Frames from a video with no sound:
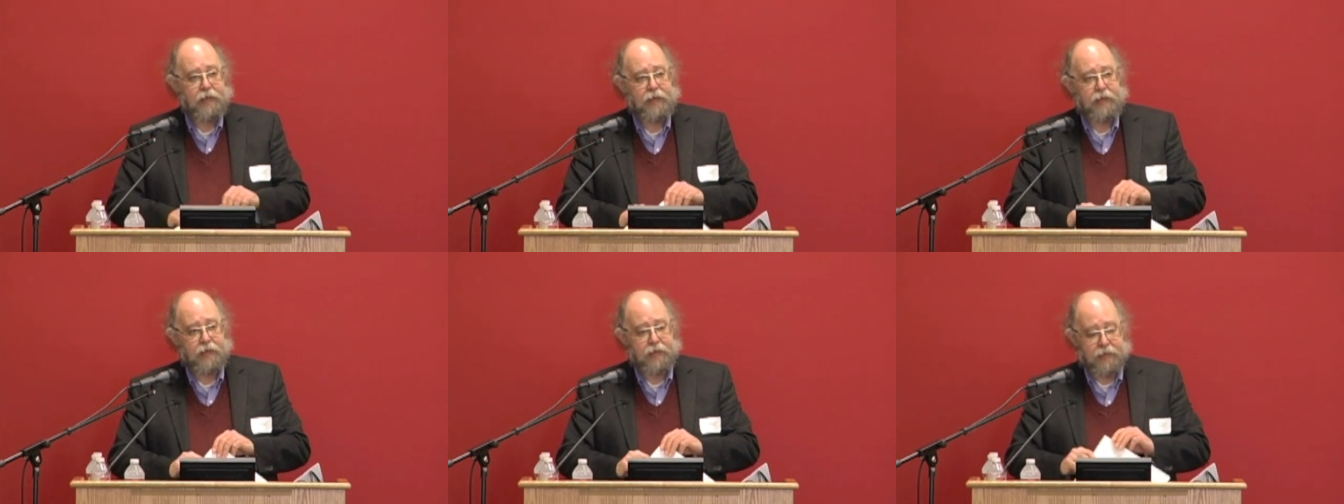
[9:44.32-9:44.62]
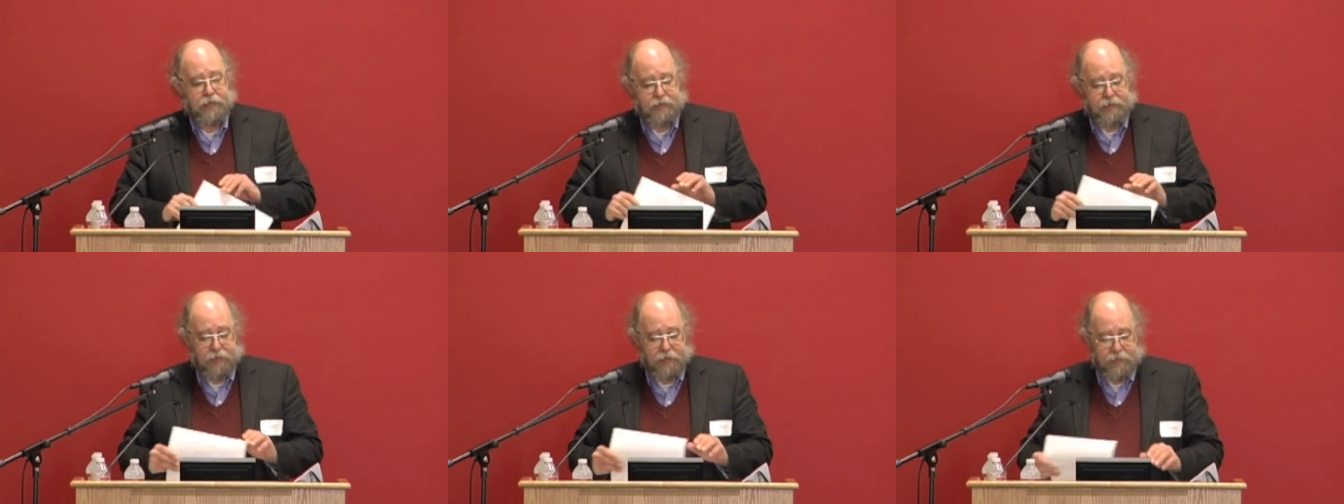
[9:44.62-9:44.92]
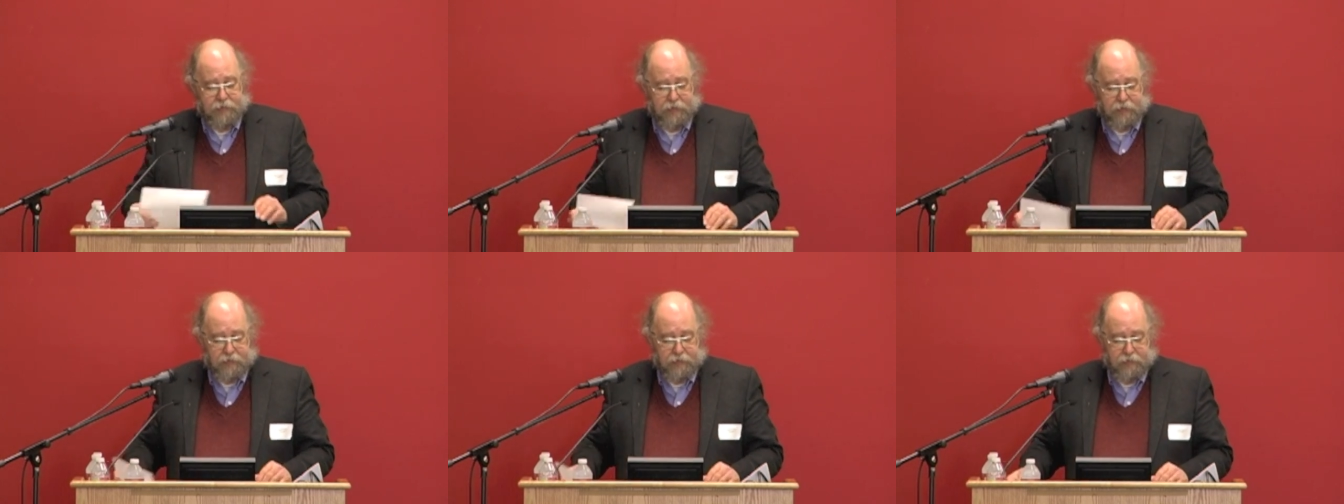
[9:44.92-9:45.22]
in
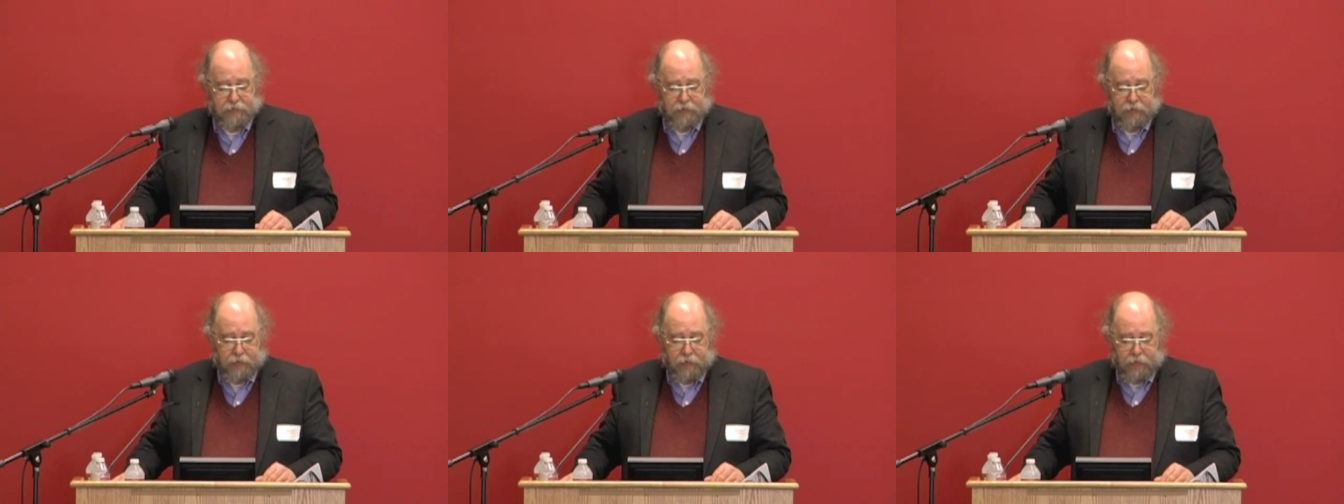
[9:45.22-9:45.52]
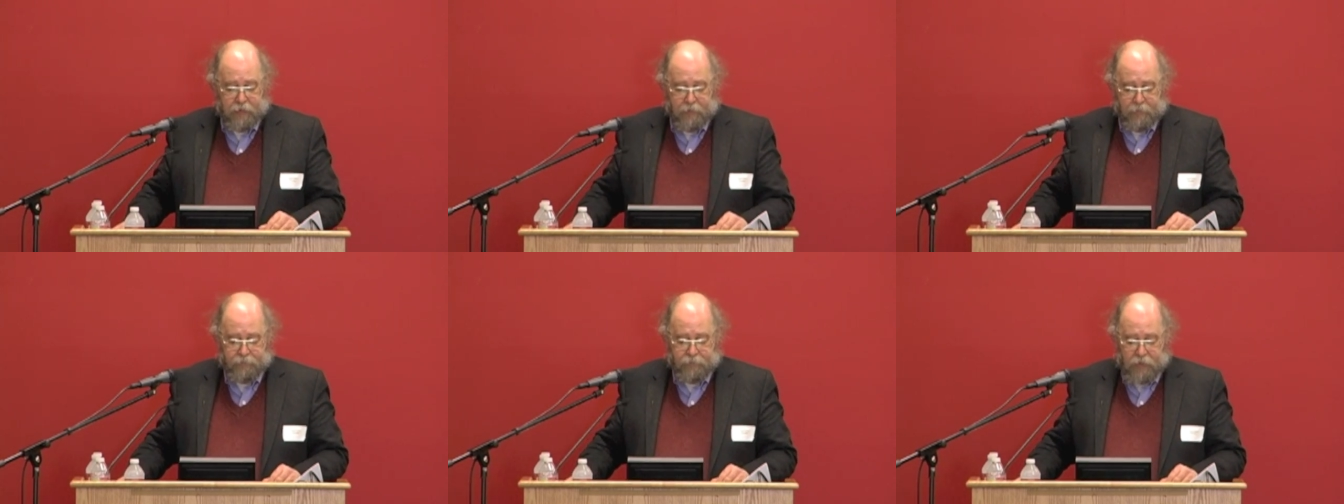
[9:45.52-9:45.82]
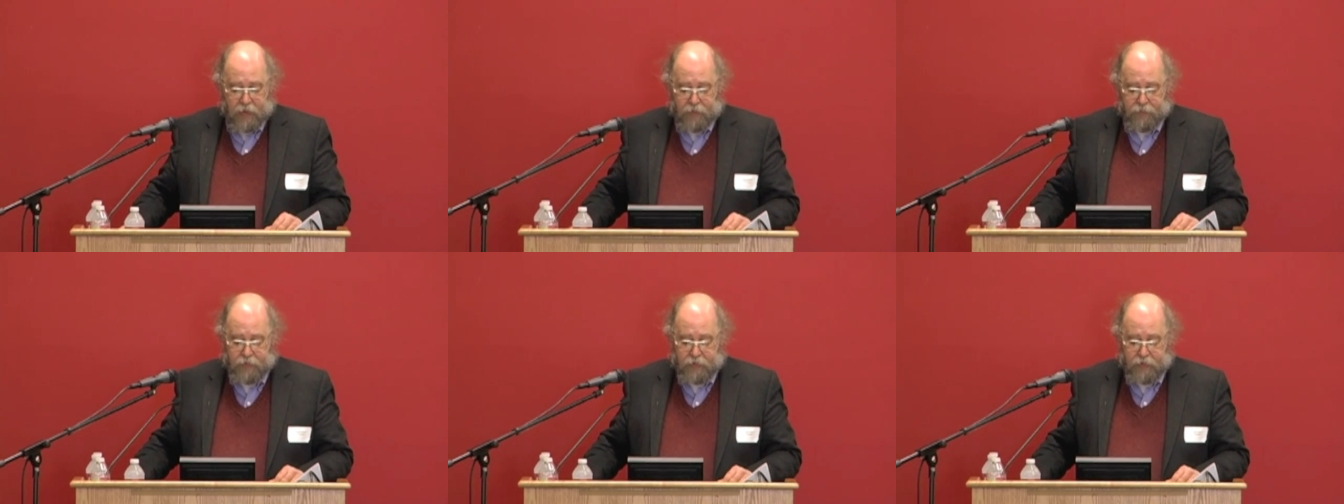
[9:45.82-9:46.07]
existence. Now,